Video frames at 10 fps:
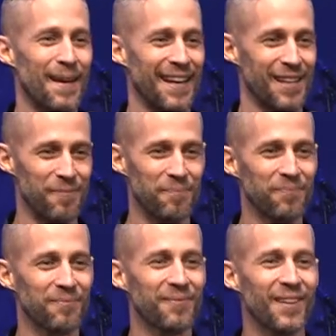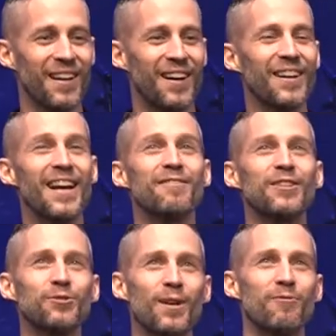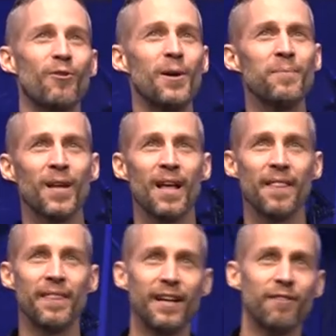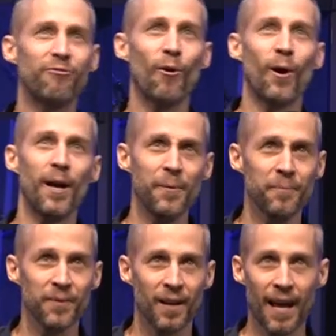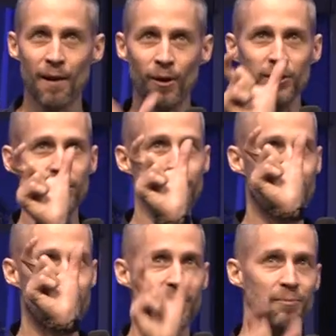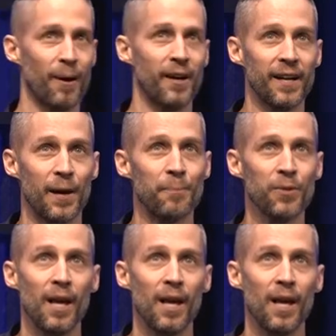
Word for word: man. Okay, verse 24. Therefore, okay, I want you to remember this part here.